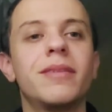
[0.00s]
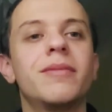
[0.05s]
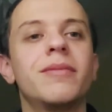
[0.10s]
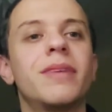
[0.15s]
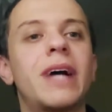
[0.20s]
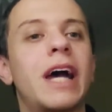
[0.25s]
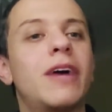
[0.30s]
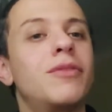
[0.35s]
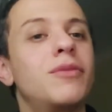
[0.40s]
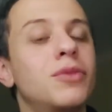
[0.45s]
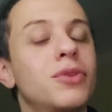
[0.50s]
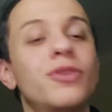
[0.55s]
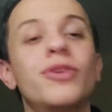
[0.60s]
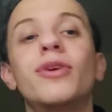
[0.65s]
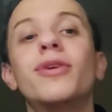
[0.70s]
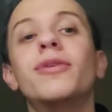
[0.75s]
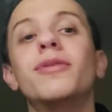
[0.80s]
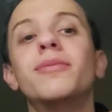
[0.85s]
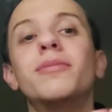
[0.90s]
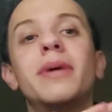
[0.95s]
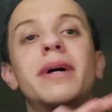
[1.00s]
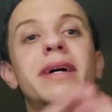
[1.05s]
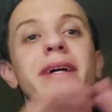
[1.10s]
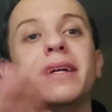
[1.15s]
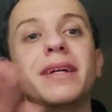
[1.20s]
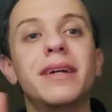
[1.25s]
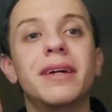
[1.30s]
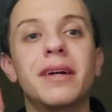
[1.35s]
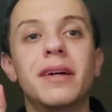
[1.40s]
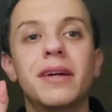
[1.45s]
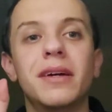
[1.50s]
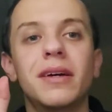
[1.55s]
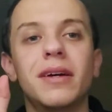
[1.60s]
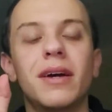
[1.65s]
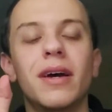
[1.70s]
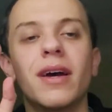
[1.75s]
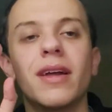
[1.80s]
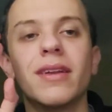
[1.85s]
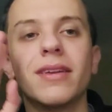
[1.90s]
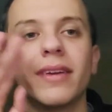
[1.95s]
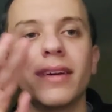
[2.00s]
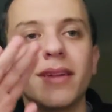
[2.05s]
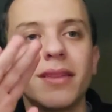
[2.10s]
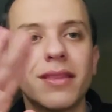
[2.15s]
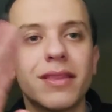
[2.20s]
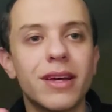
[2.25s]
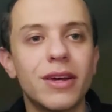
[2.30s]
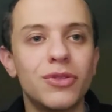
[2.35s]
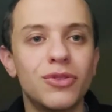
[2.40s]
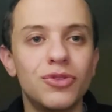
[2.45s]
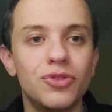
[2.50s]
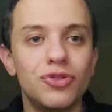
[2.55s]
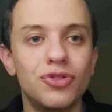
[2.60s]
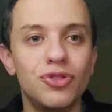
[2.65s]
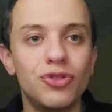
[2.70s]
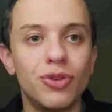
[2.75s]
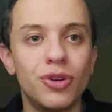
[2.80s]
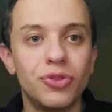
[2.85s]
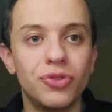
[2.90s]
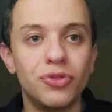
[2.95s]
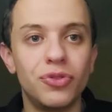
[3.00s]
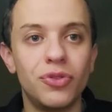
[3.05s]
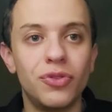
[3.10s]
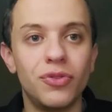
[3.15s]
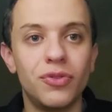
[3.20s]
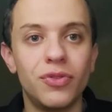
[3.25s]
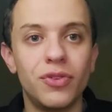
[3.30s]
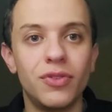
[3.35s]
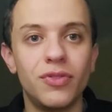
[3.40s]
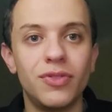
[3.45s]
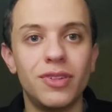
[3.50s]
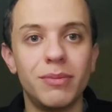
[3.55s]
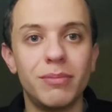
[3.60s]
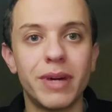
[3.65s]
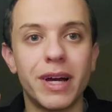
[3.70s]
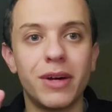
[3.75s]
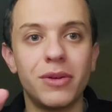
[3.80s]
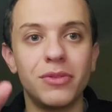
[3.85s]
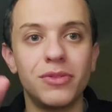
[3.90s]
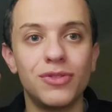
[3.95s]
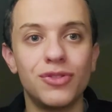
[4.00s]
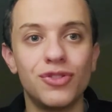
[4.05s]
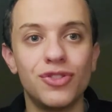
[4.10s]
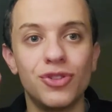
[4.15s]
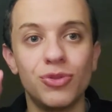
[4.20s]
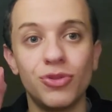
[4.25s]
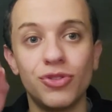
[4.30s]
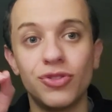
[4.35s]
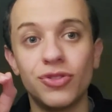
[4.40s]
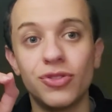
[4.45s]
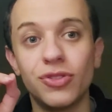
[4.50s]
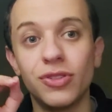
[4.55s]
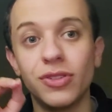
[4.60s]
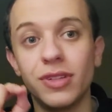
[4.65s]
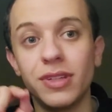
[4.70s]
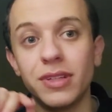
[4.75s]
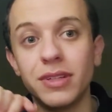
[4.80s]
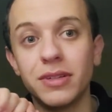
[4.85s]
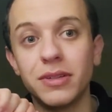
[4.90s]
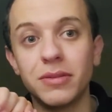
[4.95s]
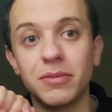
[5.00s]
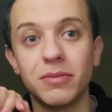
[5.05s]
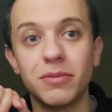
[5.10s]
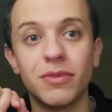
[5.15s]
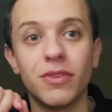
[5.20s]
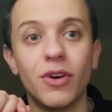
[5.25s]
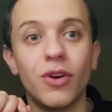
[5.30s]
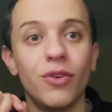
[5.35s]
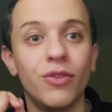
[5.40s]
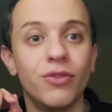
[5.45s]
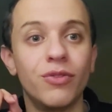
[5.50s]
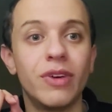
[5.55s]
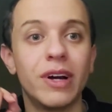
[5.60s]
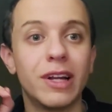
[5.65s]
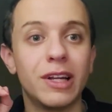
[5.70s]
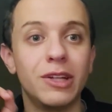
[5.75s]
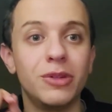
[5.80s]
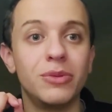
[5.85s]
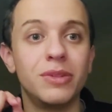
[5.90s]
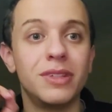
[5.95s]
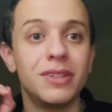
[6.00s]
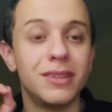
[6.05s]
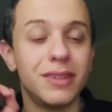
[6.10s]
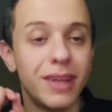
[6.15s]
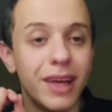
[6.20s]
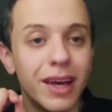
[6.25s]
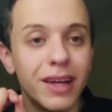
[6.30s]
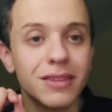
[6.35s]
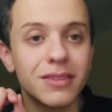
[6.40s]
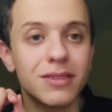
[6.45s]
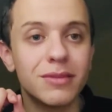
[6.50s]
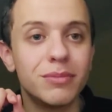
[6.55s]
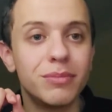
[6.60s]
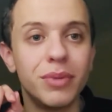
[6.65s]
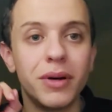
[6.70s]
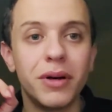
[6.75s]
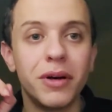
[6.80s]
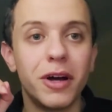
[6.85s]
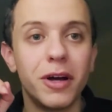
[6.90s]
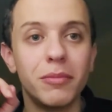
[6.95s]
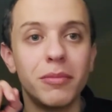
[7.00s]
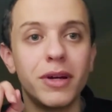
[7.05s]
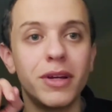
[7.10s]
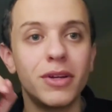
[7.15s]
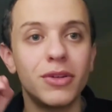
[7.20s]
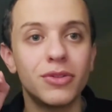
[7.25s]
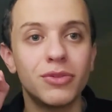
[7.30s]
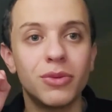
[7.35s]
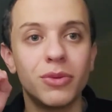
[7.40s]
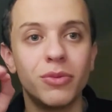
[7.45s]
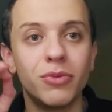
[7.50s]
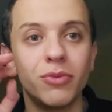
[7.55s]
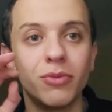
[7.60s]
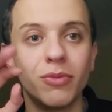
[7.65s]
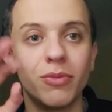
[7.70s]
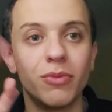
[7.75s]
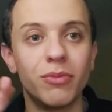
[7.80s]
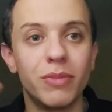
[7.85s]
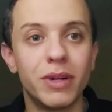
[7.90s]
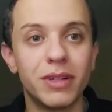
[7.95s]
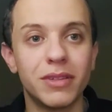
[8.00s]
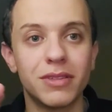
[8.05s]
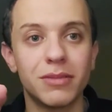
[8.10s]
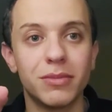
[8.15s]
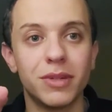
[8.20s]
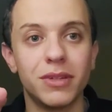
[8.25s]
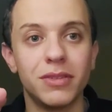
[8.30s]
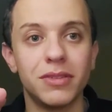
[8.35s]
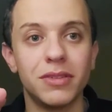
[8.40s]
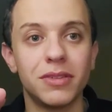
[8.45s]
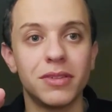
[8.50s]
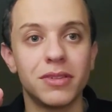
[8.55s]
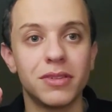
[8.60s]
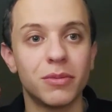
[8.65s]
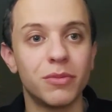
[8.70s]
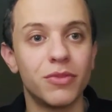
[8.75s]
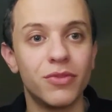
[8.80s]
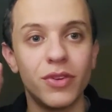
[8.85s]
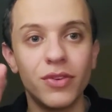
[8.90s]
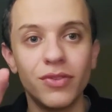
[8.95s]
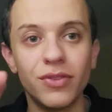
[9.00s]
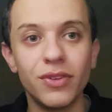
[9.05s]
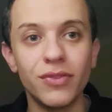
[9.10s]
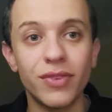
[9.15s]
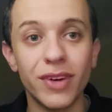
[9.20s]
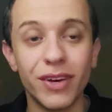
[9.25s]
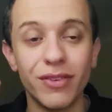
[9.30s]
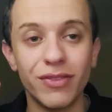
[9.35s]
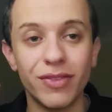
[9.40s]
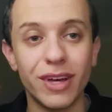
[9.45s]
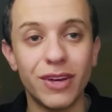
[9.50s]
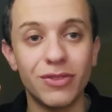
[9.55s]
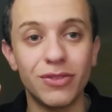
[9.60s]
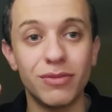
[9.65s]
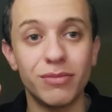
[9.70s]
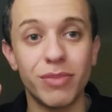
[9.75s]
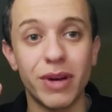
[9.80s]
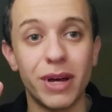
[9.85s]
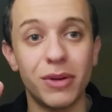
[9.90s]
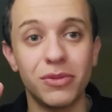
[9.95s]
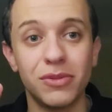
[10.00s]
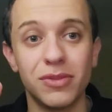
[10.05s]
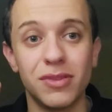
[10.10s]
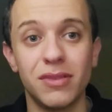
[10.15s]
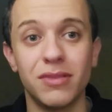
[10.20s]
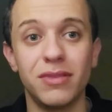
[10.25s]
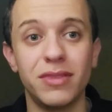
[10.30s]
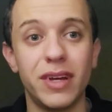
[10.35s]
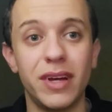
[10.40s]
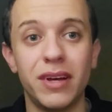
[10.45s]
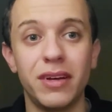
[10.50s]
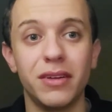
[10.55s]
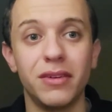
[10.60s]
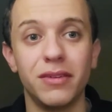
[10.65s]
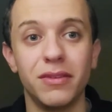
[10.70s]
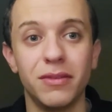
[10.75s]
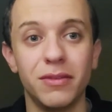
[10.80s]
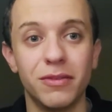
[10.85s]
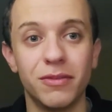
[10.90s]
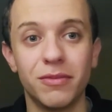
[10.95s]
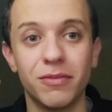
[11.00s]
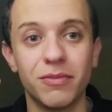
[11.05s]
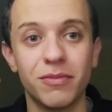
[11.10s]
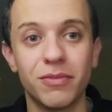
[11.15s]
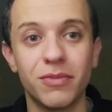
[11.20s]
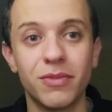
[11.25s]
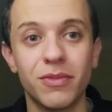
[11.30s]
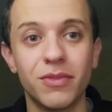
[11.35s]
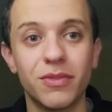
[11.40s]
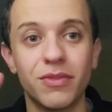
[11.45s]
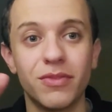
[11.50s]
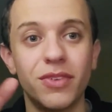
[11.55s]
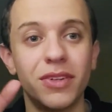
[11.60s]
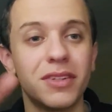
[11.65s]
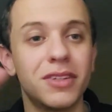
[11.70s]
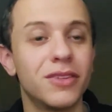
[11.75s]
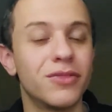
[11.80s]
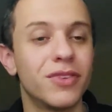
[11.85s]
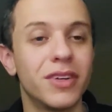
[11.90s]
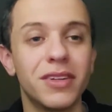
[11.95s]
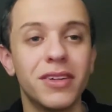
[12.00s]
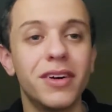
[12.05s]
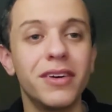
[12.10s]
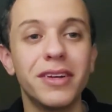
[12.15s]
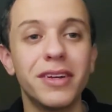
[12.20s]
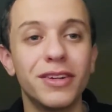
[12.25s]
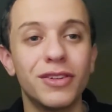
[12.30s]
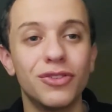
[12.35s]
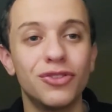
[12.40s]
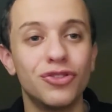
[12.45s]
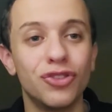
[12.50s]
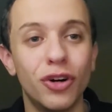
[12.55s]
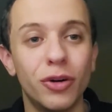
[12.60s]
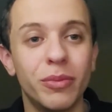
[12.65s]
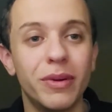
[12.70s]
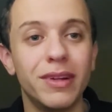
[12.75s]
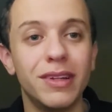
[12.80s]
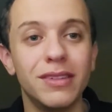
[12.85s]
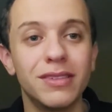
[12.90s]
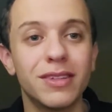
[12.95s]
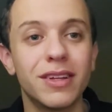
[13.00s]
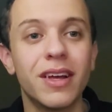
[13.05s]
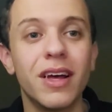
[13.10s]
I haven't gotten my £9,250 in tuition a year of value in it yet, but I might as well maximize it because I'm £55,000 in debt, and fuck it, if I can't get a job, at least